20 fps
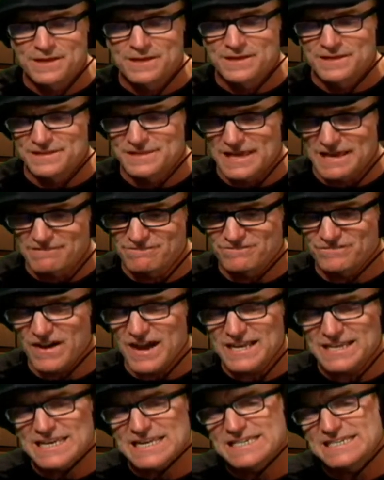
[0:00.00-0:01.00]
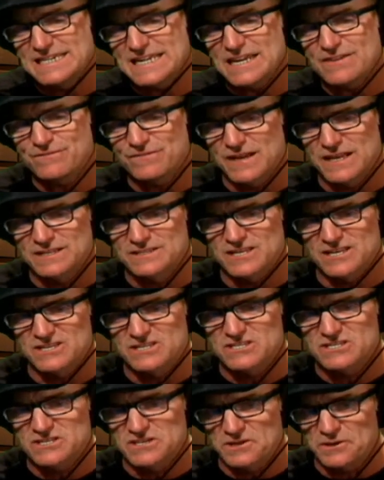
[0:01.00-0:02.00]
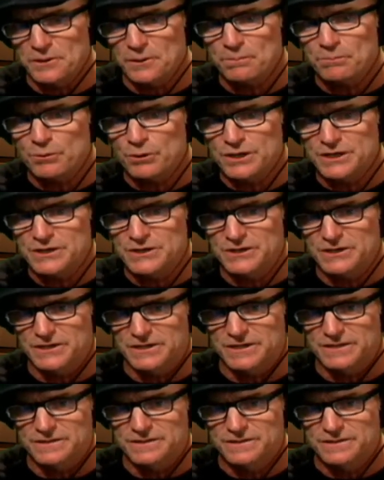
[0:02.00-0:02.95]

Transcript: that Viking defense is still pretty good.